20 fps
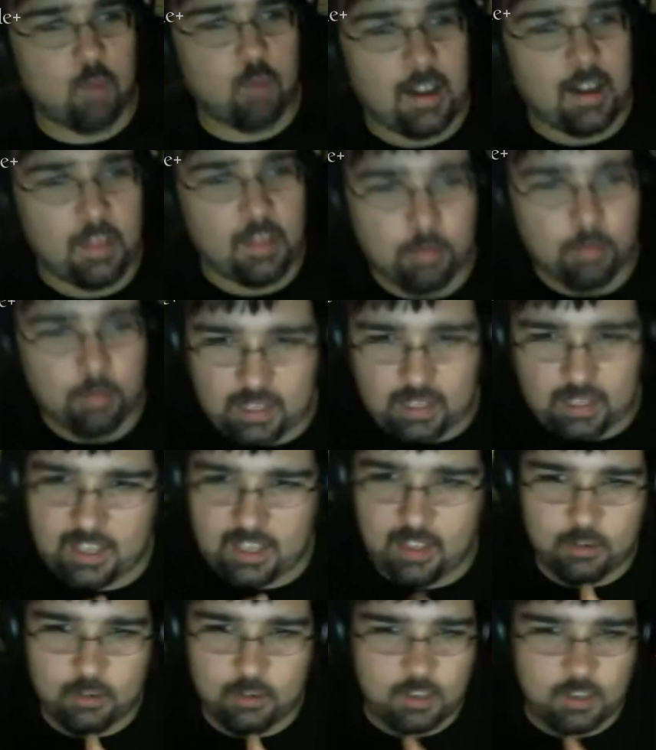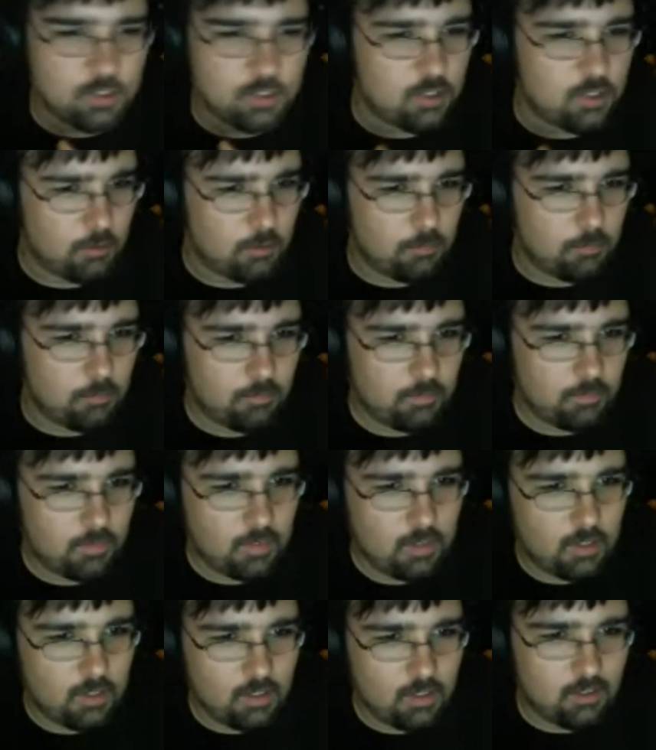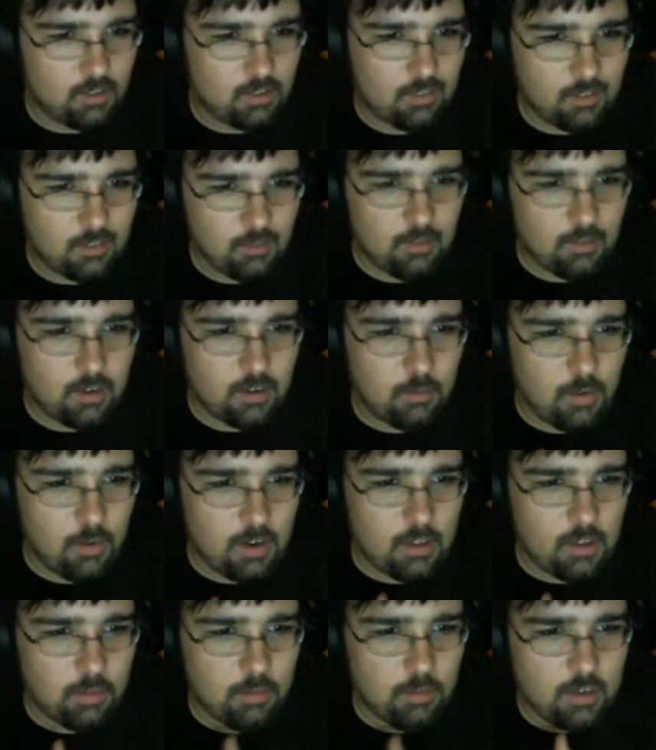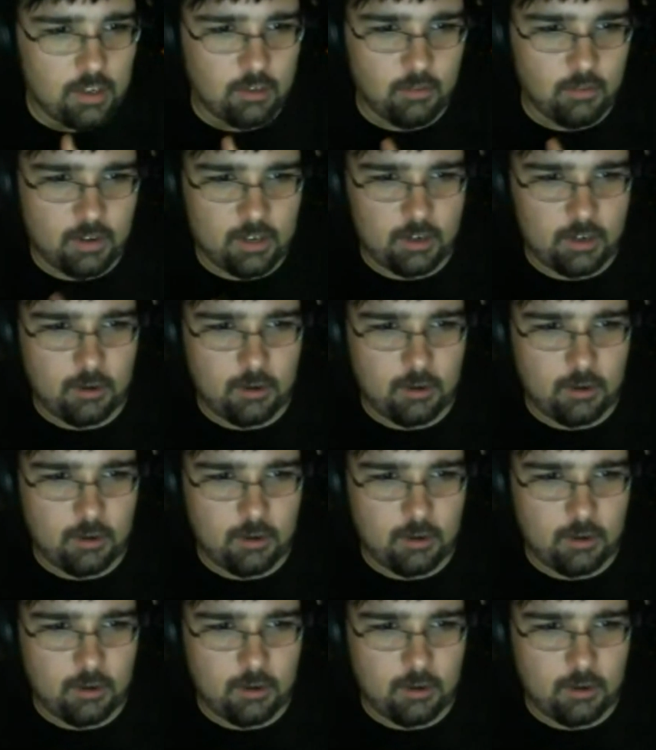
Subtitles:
is 1 and 3, the other does 2. You want to do 1 and 3, or you want to